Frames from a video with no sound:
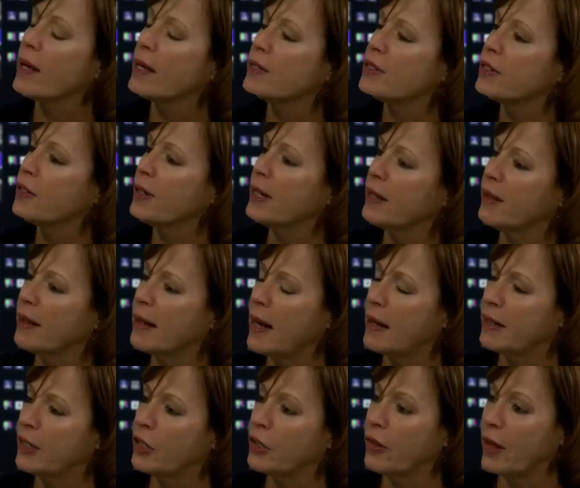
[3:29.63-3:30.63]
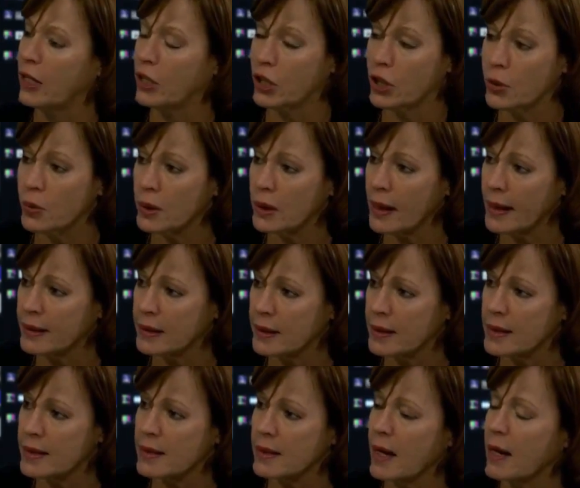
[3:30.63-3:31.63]
Is there anything on here that you would like to
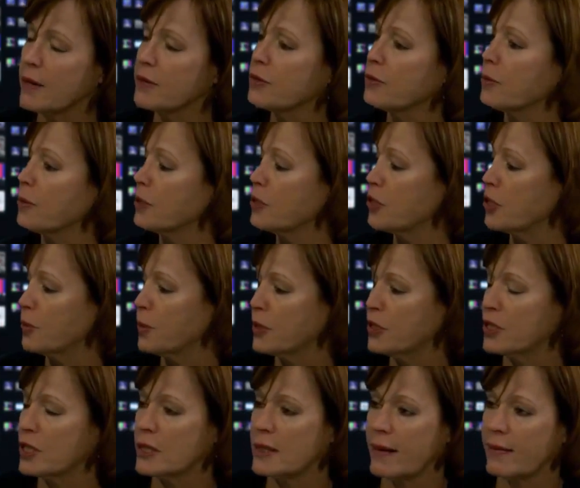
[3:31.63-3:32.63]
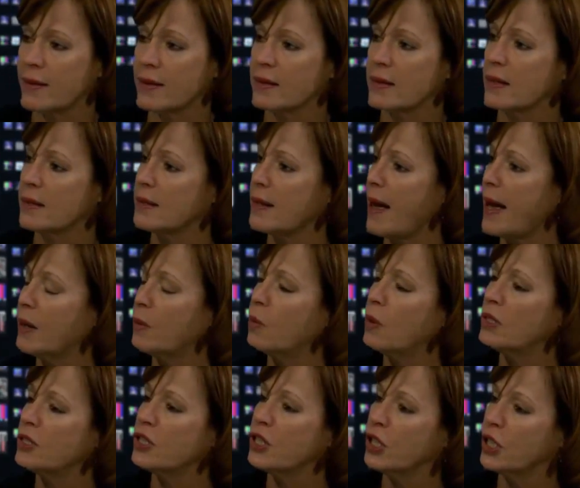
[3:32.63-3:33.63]
discuss, or should we just set this aside?
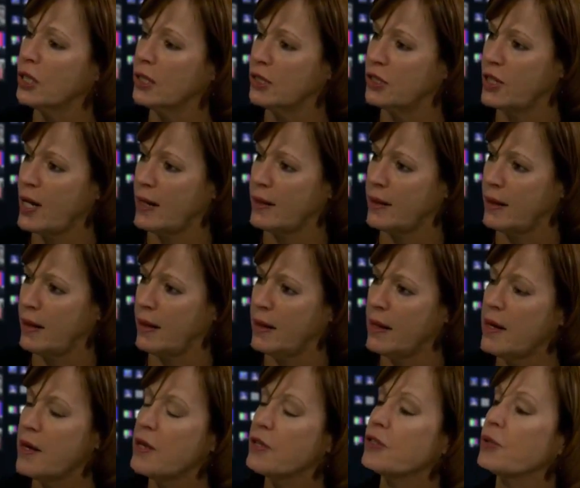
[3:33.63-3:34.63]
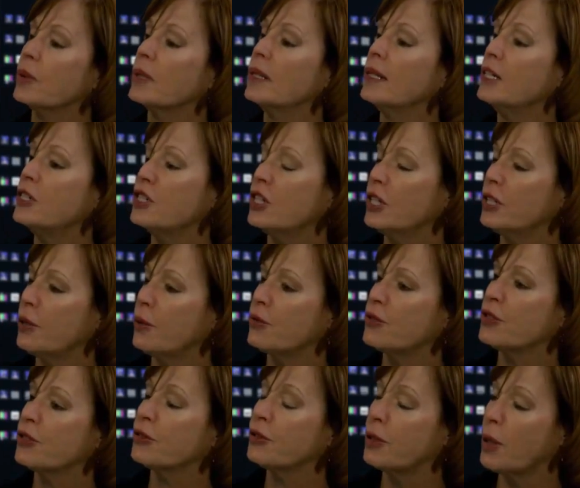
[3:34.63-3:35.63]
What's your agenda? So at least she
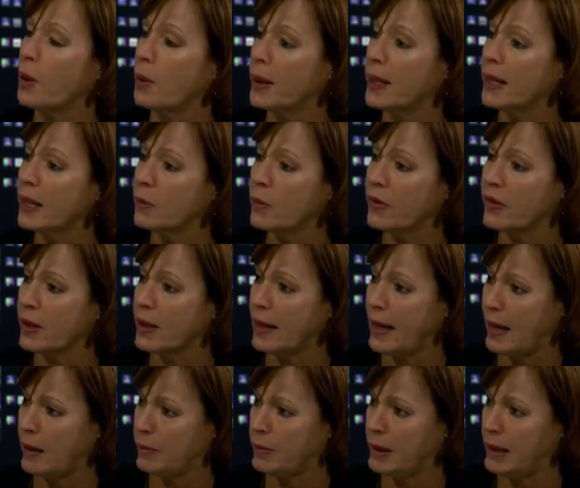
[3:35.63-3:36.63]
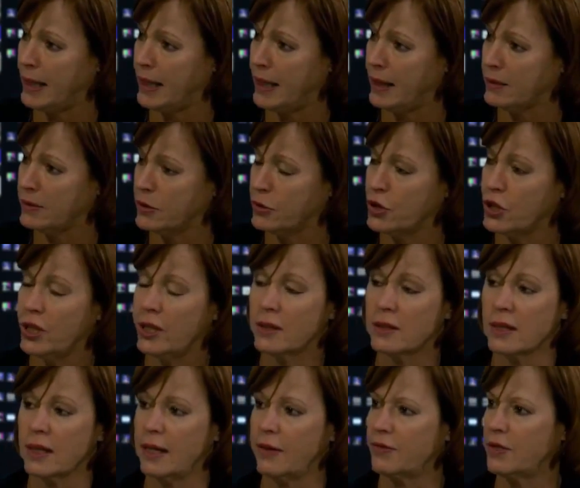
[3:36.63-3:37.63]
knows you're going in with a game plan, so she
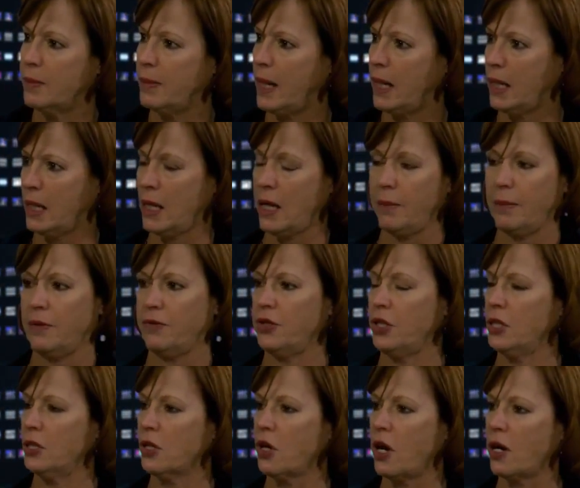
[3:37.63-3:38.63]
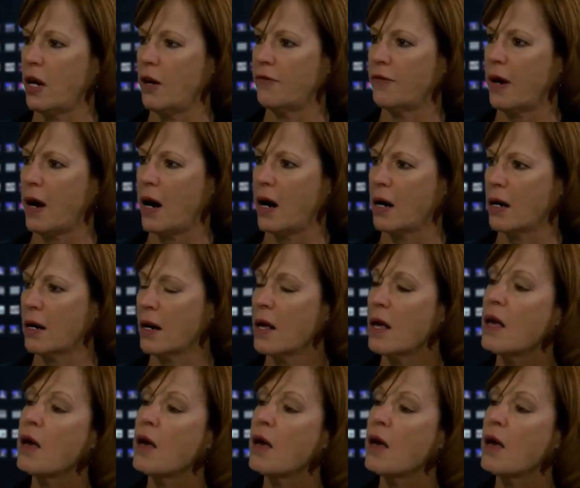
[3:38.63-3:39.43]
doesn't have to make it up if she's caught off guard.